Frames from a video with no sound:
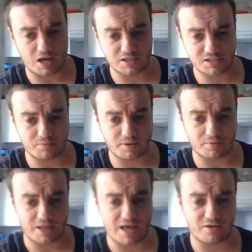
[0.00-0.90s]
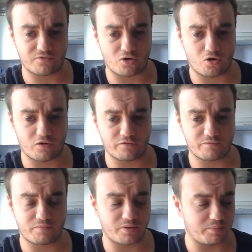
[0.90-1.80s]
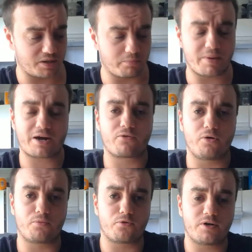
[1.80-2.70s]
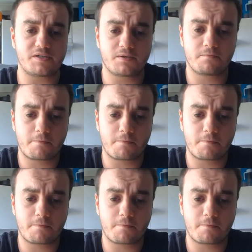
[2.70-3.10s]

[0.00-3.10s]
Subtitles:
some people have of the big macro breweries.